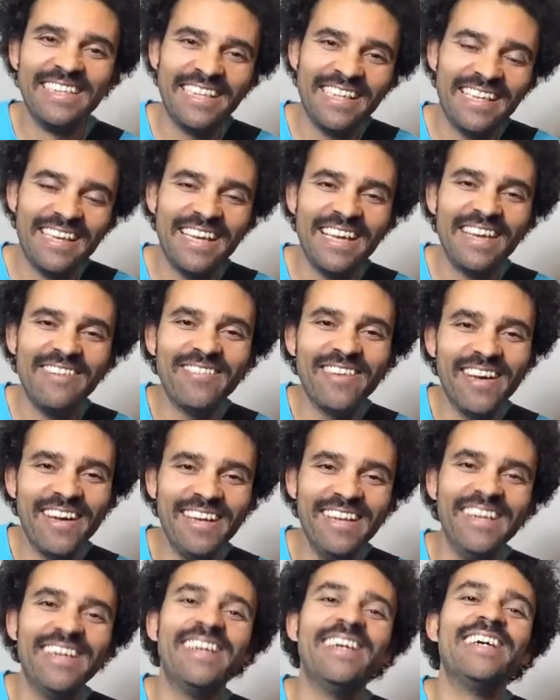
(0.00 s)
Yeah
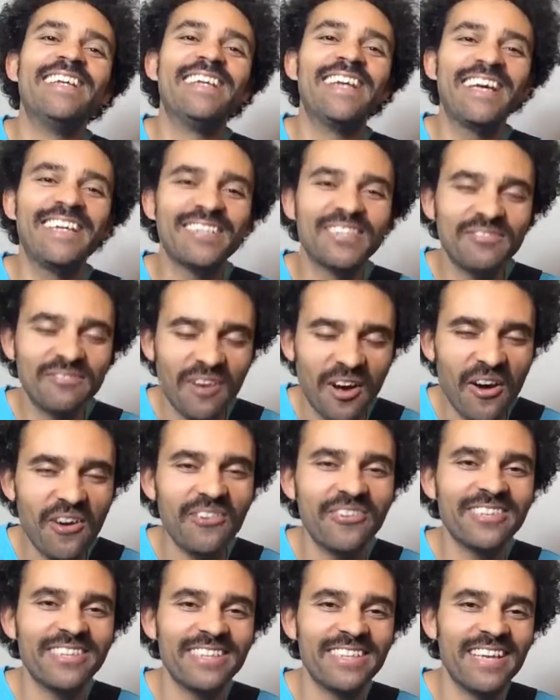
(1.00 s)
man, that's some
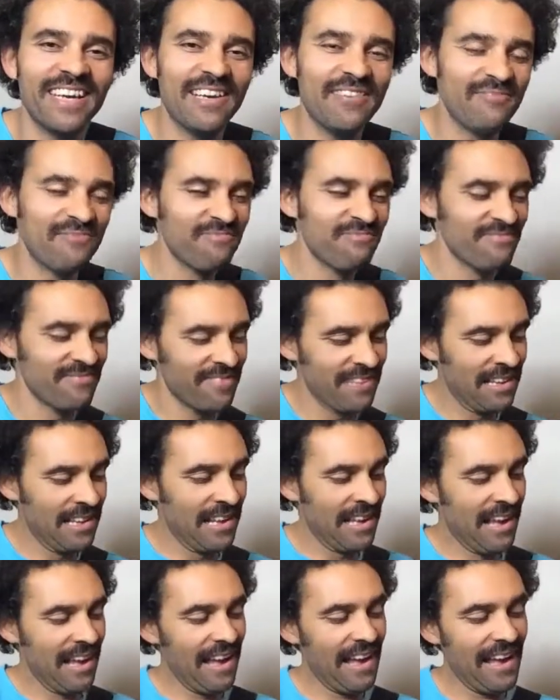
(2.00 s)
old shit.
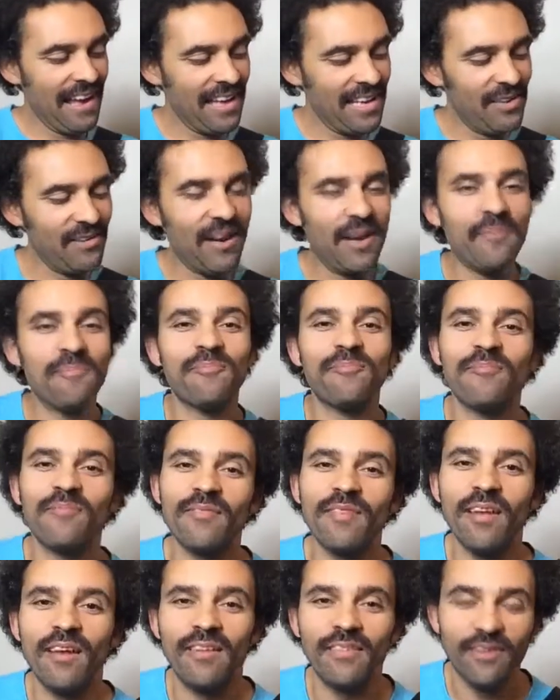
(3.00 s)
Anyway,
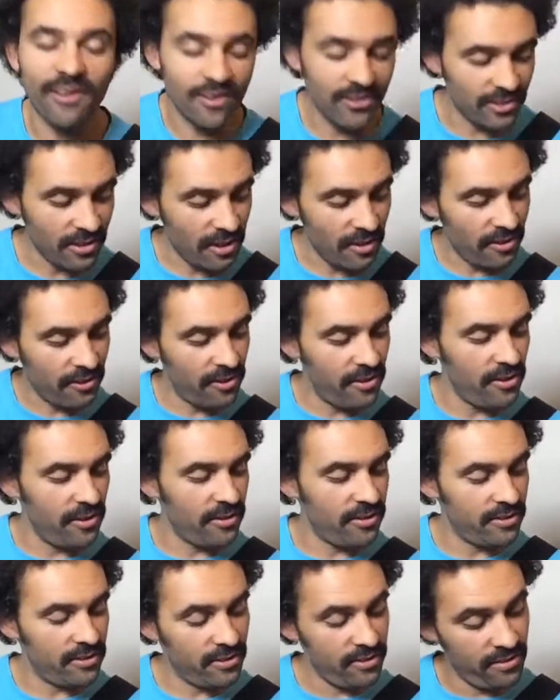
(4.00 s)
those are
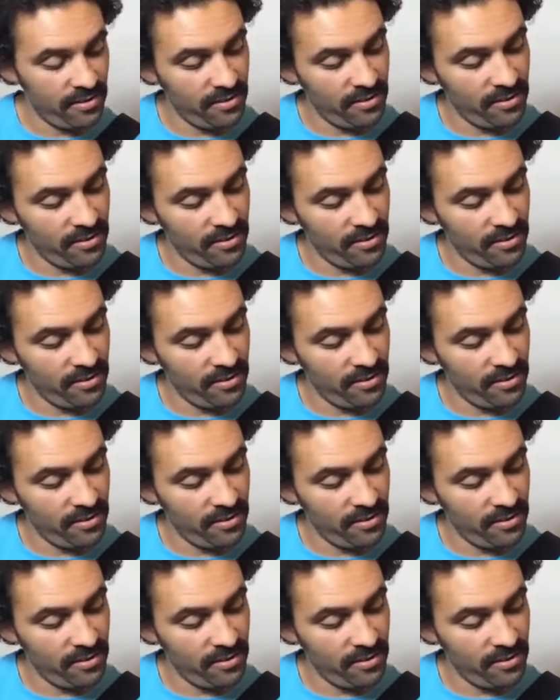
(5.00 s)
thirds.